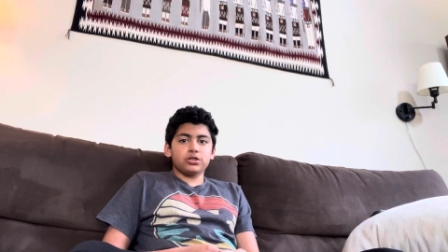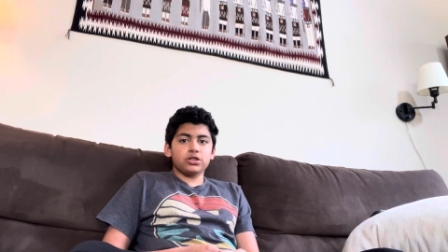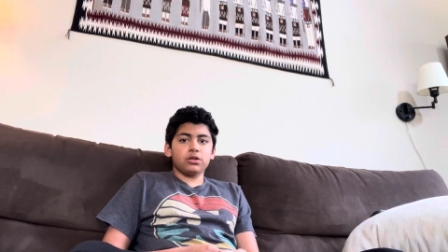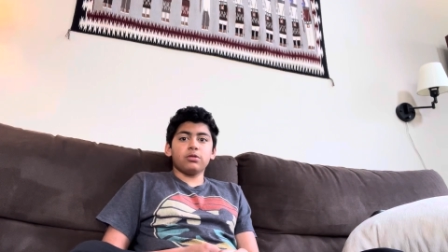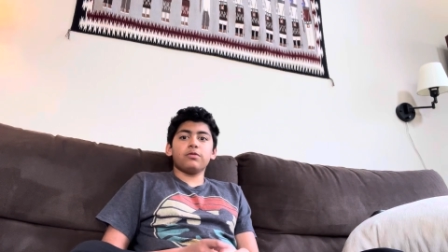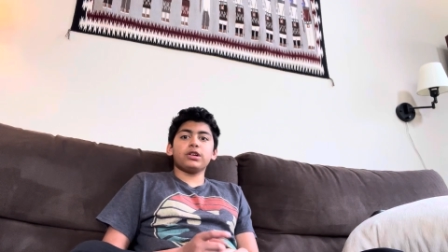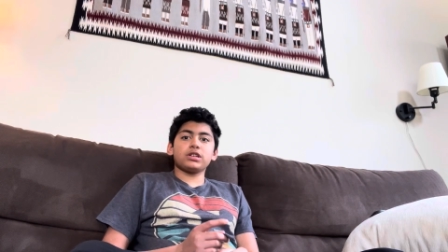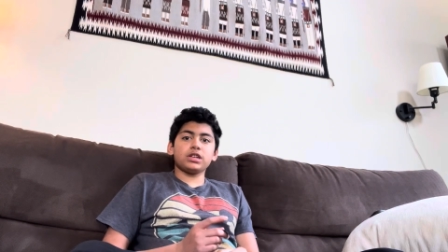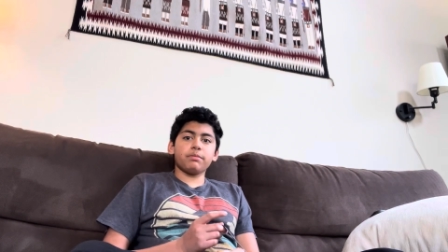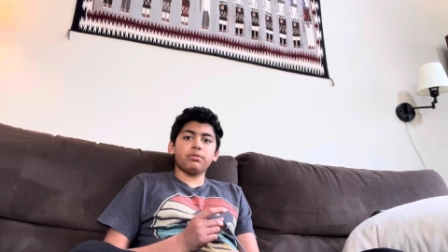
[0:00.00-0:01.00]
So, for
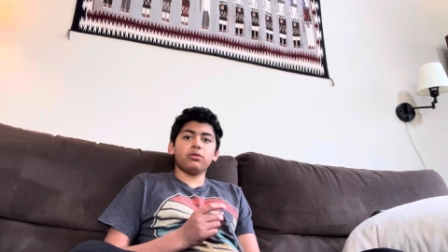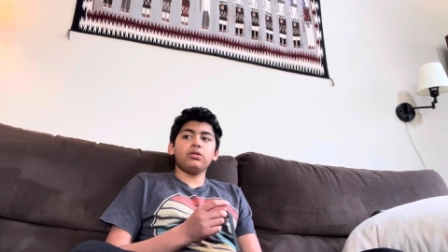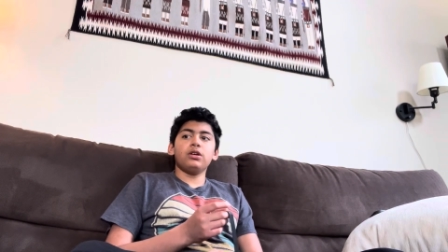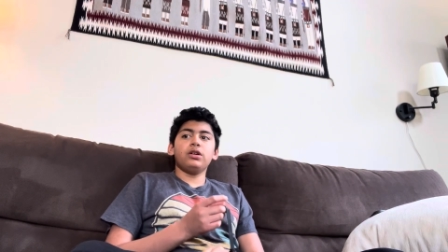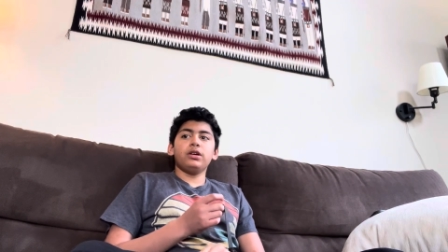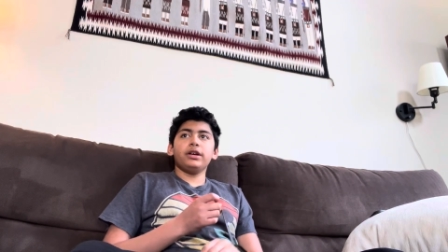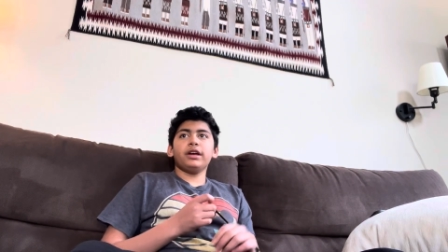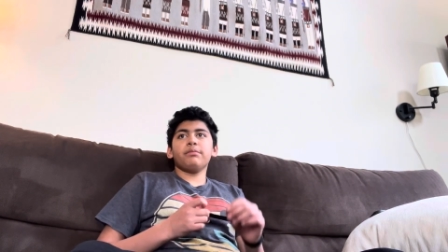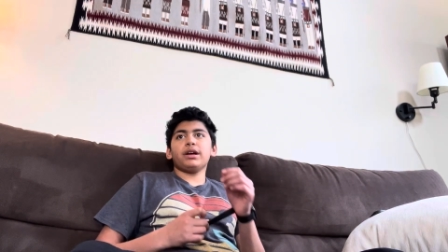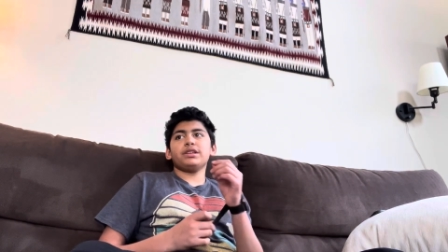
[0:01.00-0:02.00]
example,
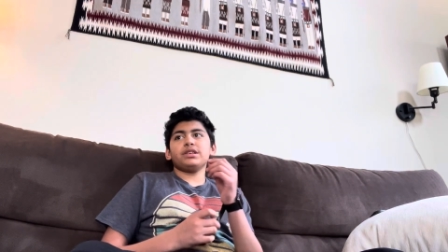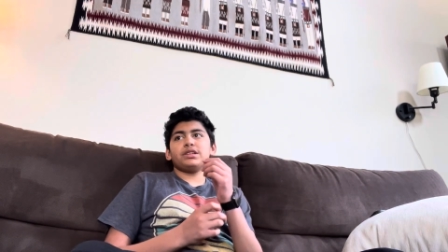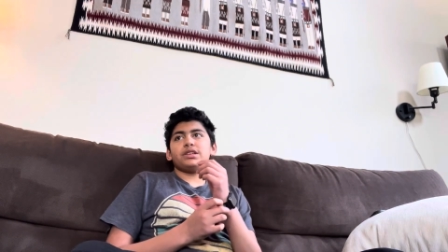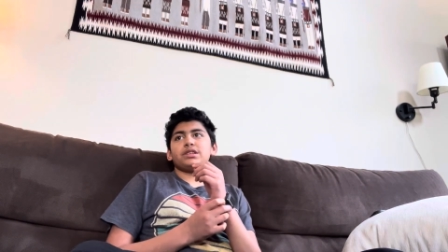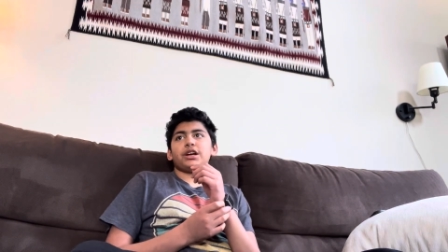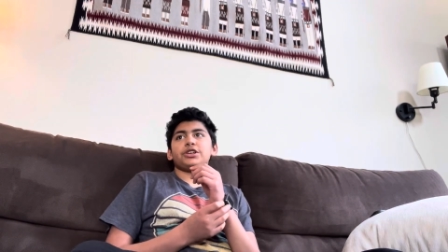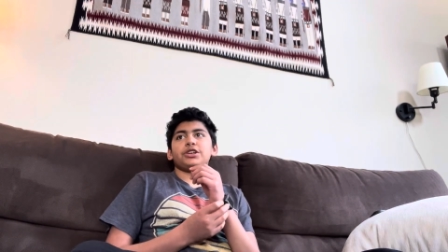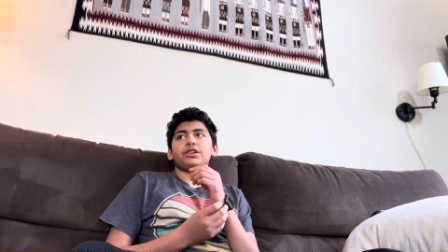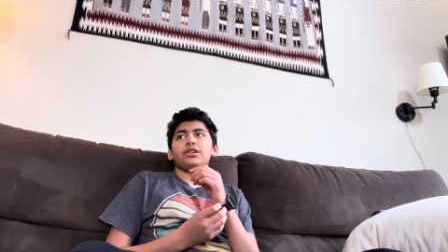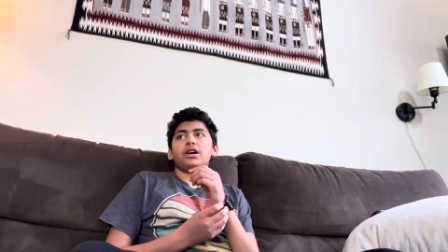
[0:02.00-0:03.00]
in my DC
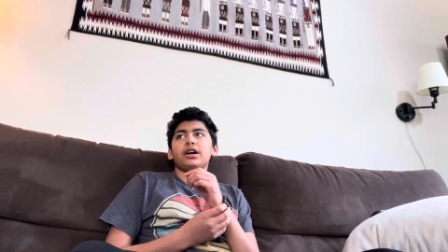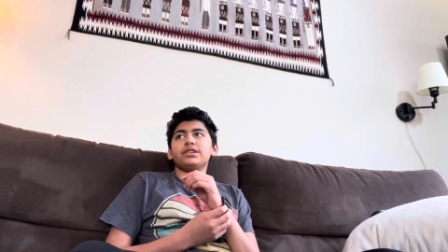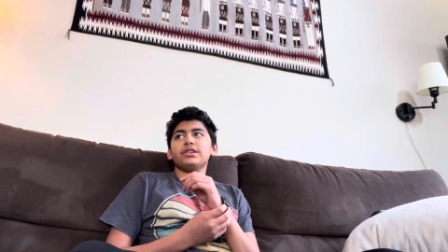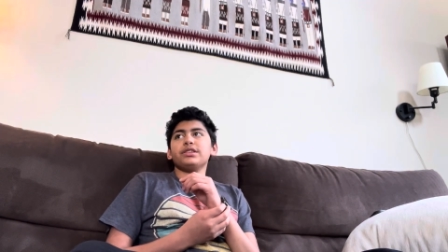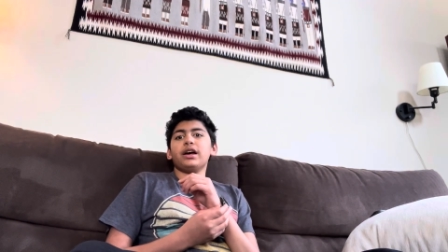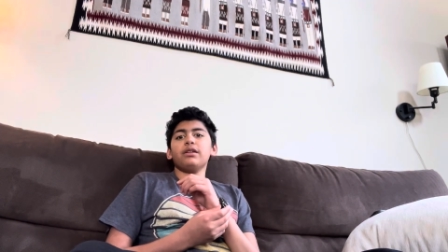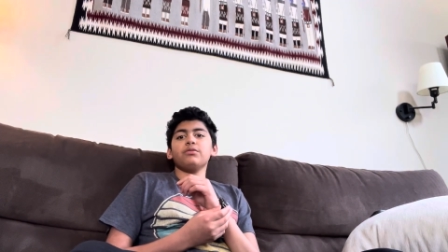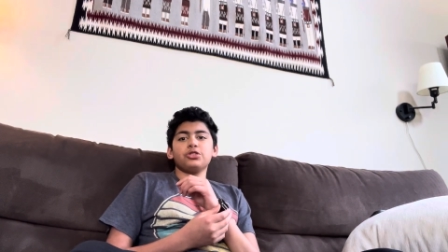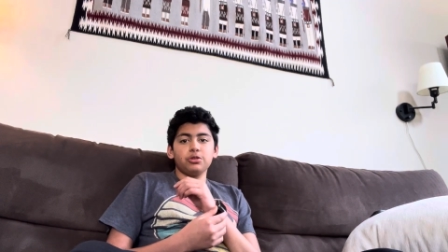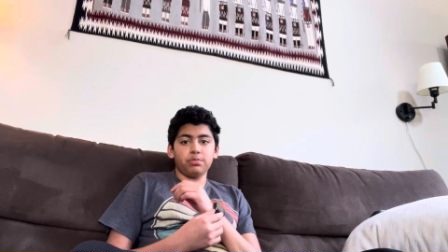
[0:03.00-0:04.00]
section, I did that
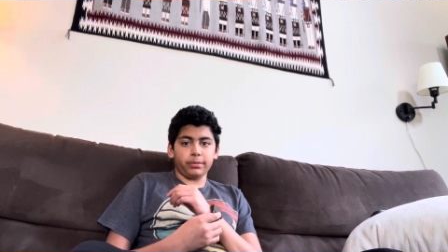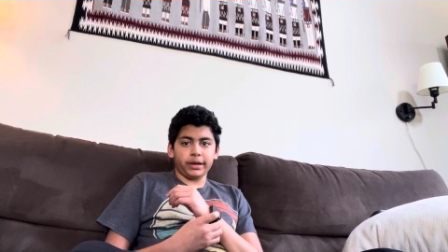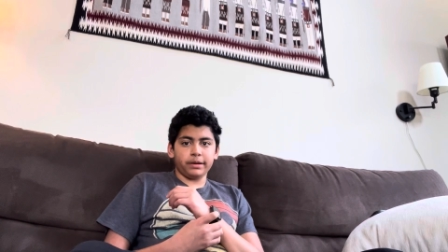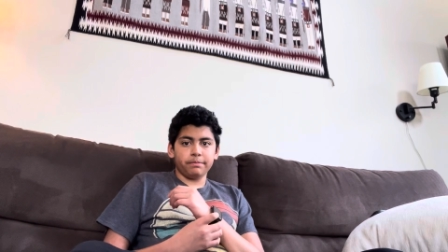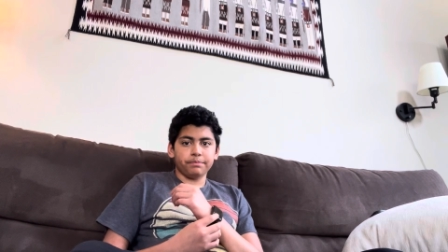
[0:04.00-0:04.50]
with Superman.